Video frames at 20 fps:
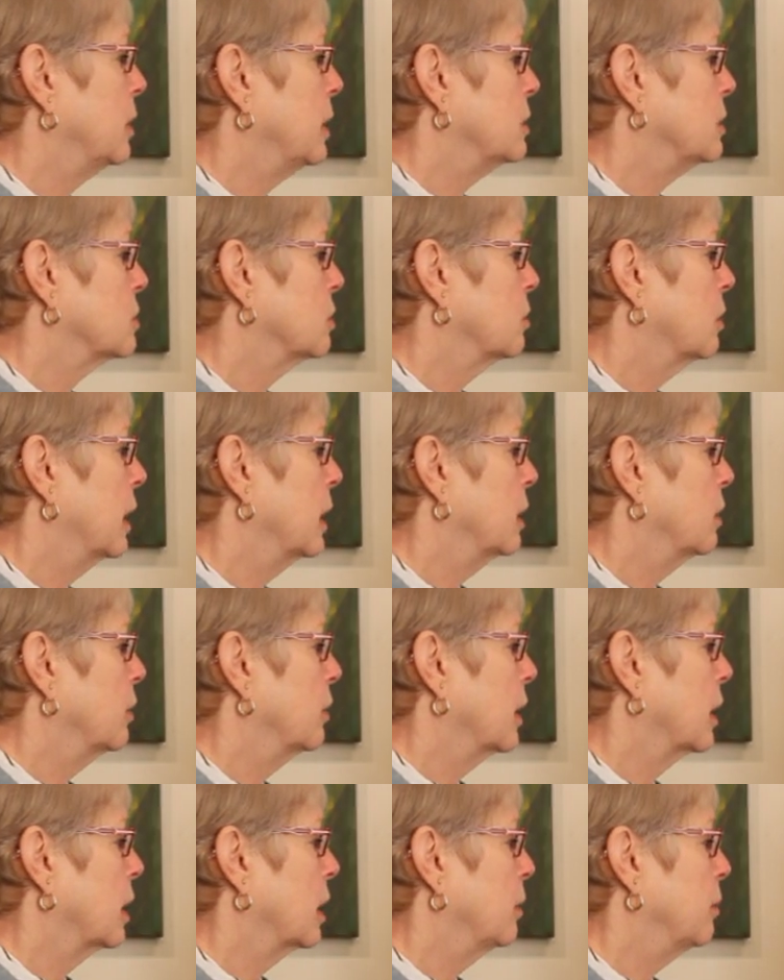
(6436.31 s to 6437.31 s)
So I'm going to
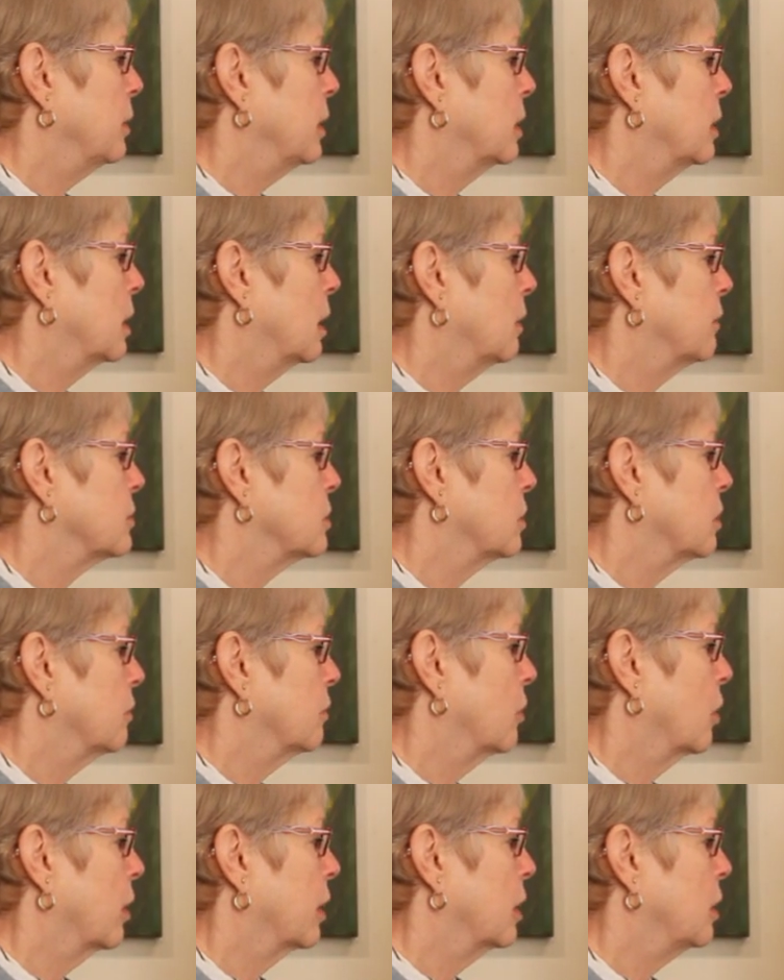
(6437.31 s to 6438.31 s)
come in, I've sort of
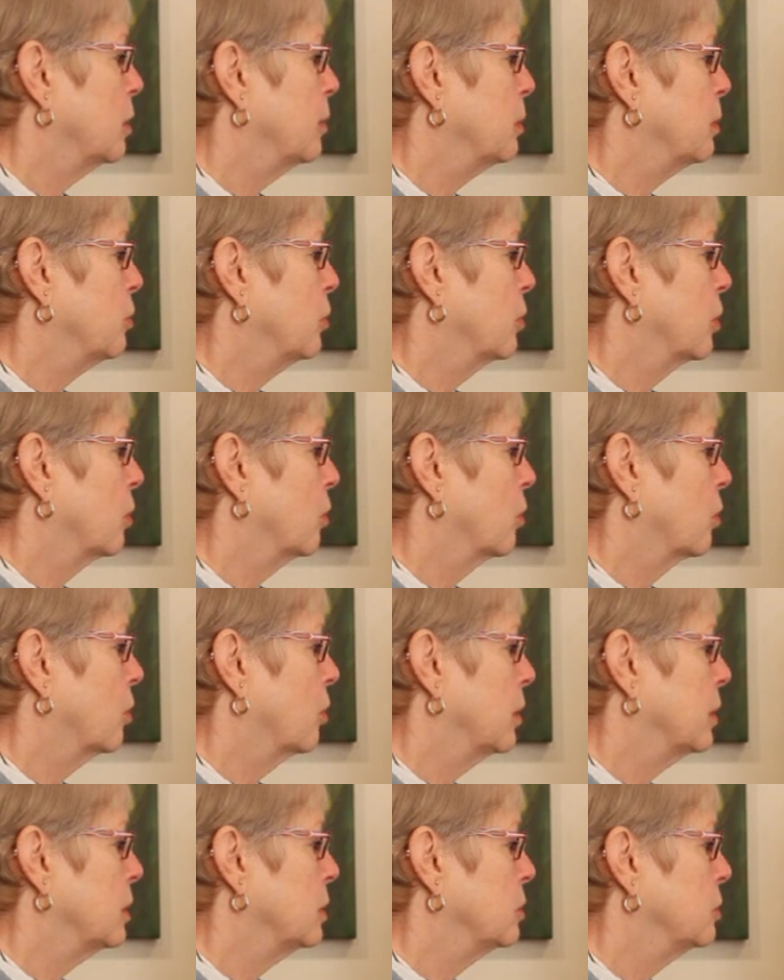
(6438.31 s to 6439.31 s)
got a little bit more
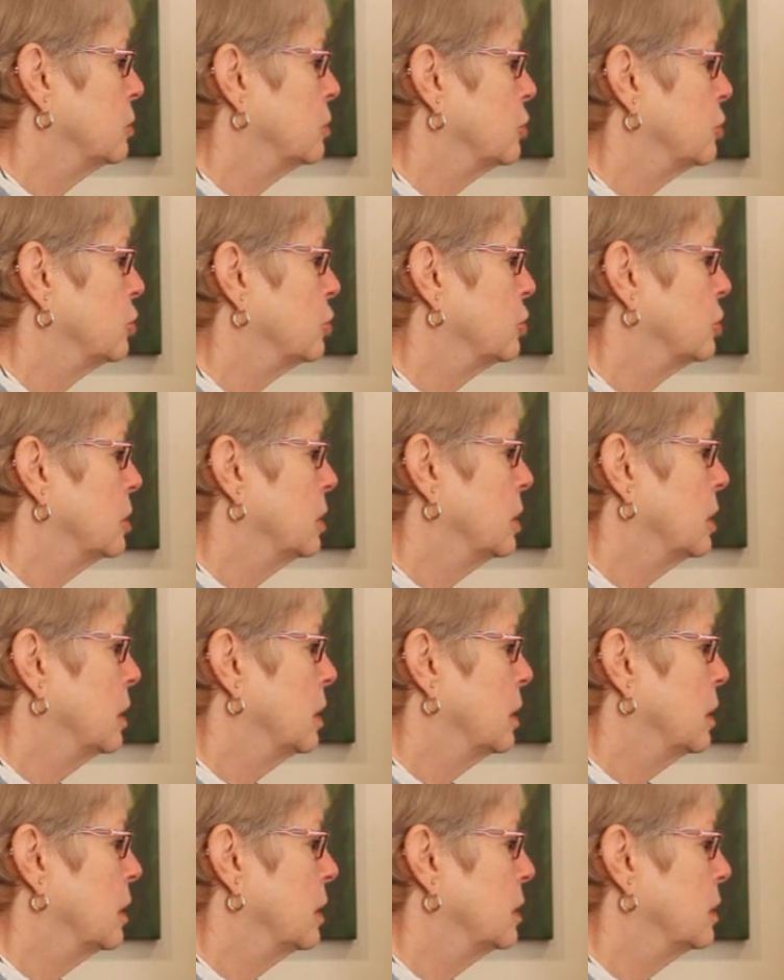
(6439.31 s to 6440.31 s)
orange
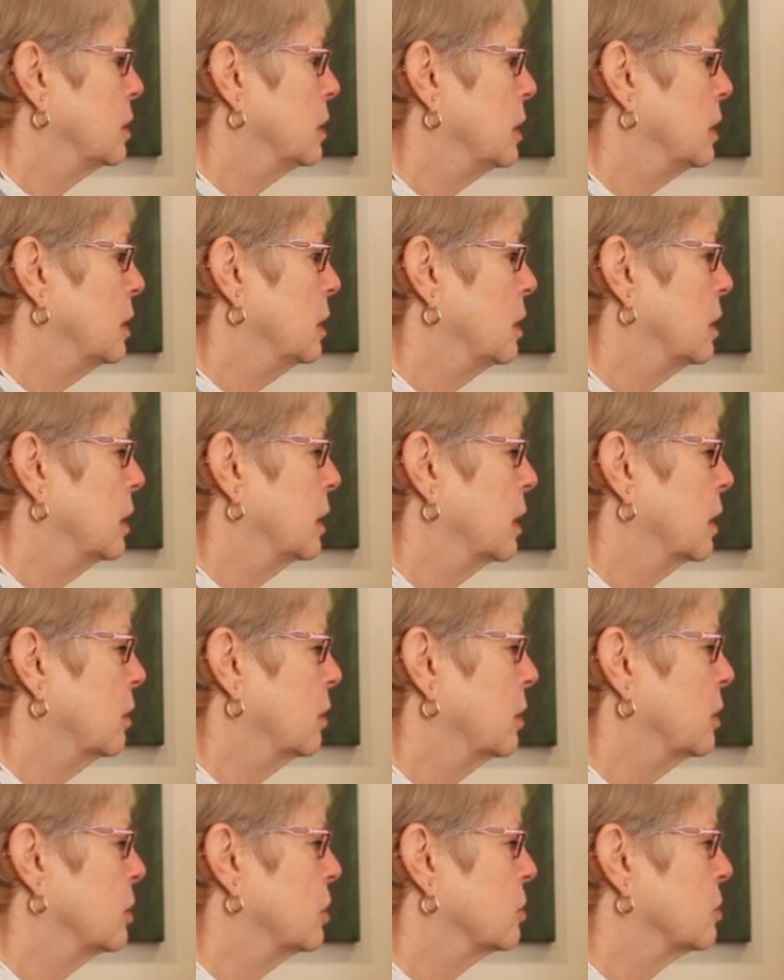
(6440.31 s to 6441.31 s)
into here, and I'm going
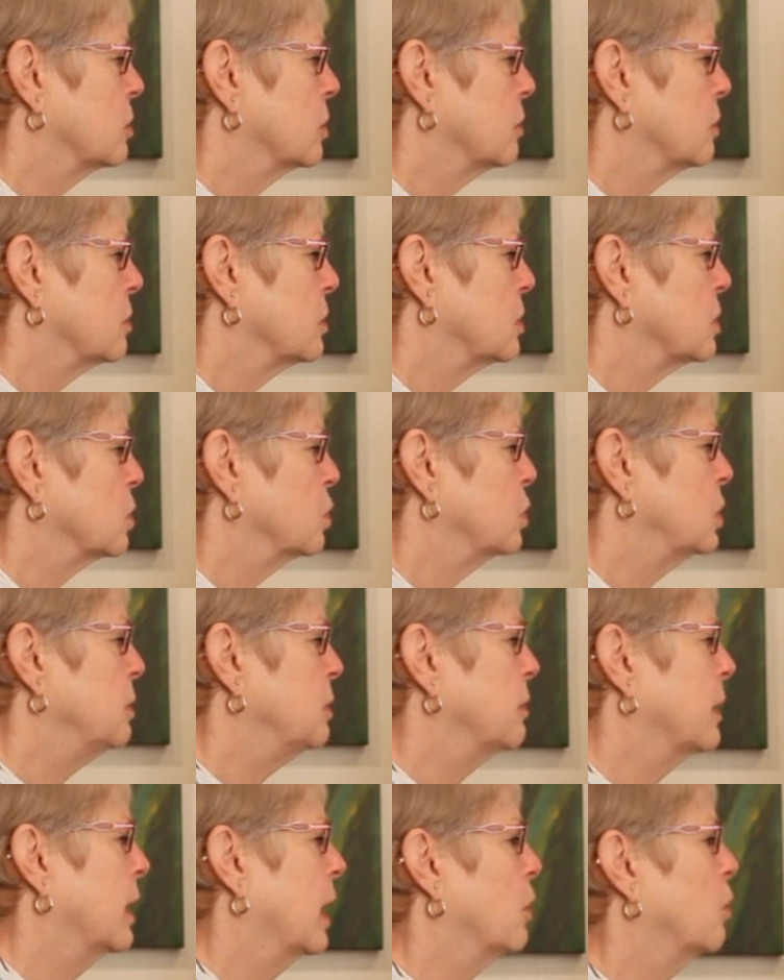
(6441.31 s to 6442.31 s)
to just sort of sweep
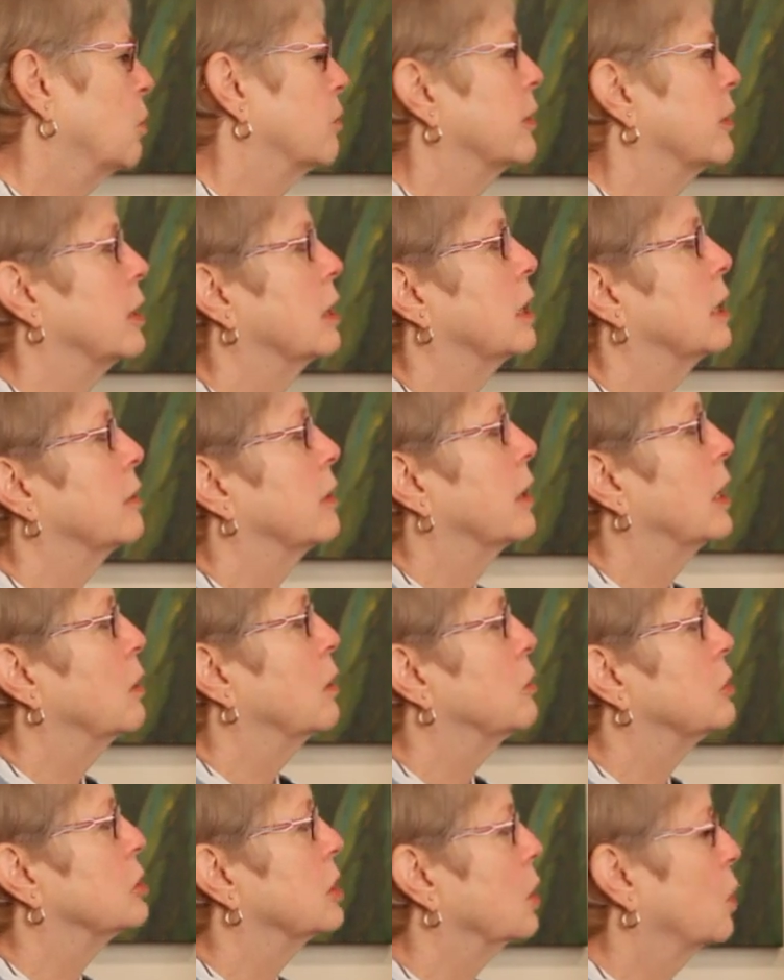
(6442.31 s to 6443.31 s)
that over there like that,
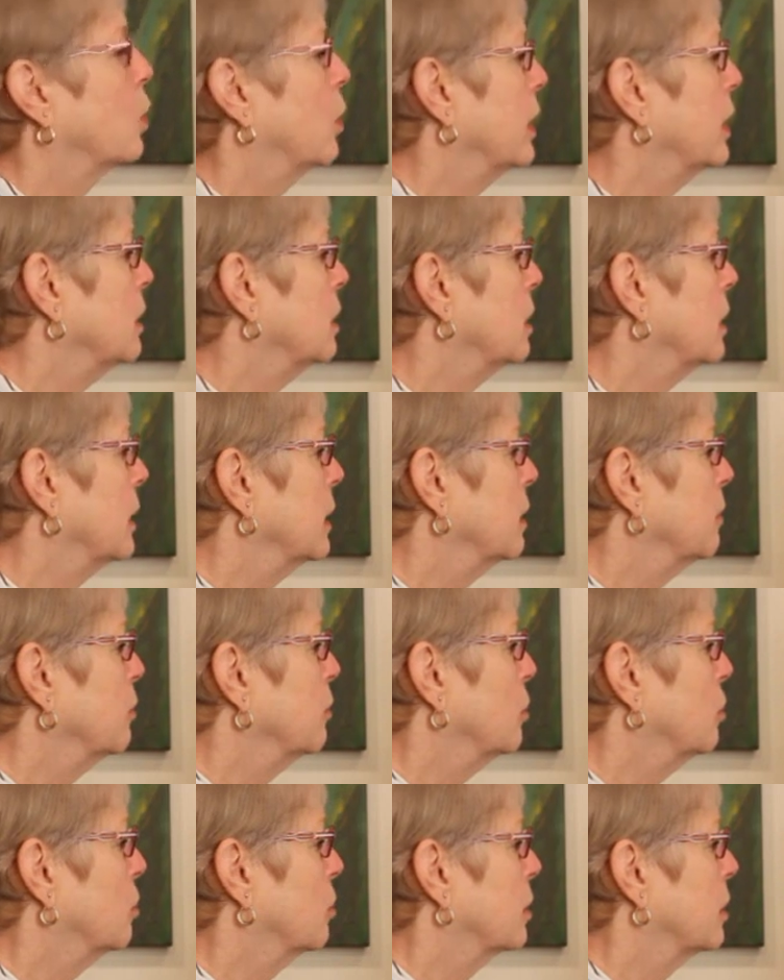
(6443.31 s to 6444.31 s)
which I quite like
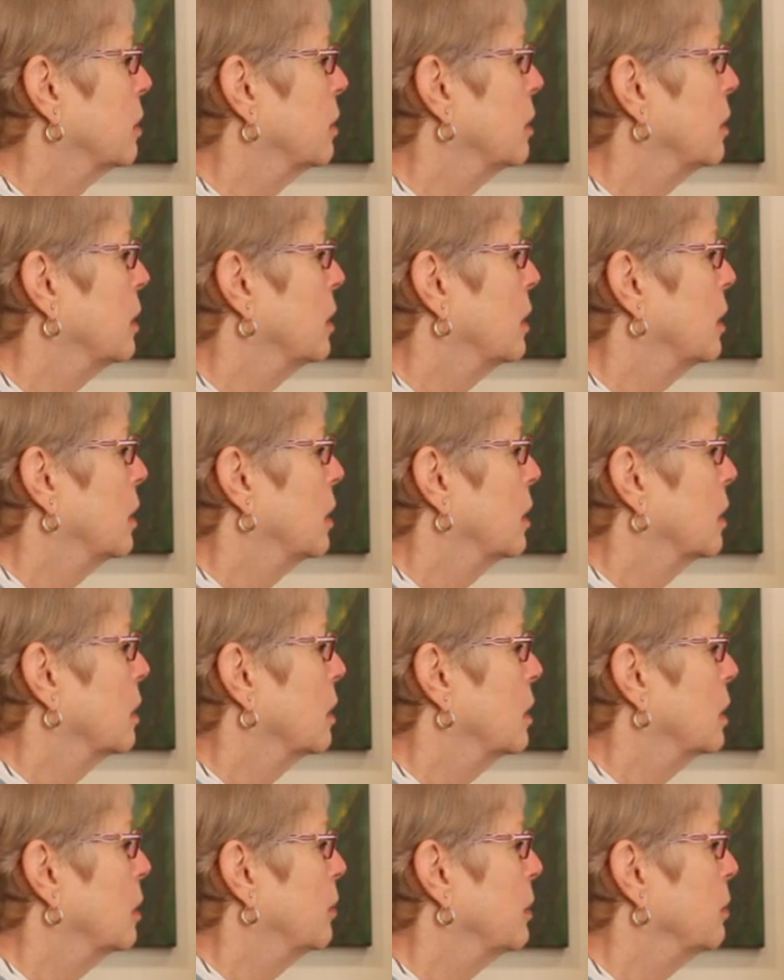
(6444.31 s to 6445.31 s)
more. A
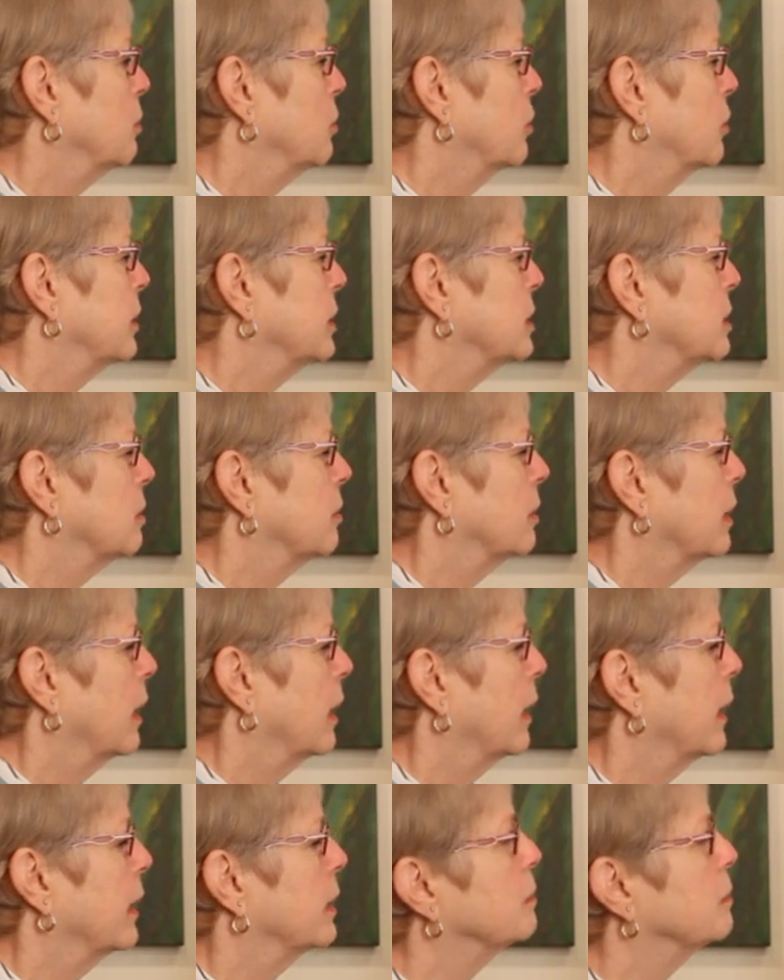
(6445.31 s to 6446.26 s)
little bit more into that.